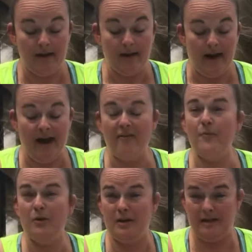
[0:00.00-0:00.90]
I've
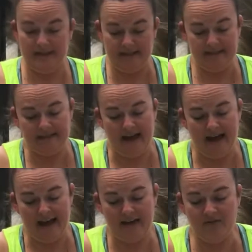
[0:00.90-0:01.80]
put it
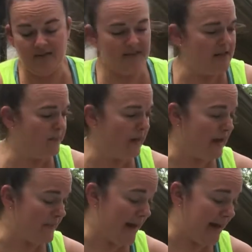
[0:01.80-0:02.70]
inside of this
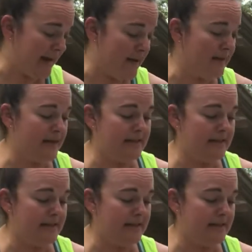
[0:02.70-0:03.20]
Ziploc bag, and I'm gonna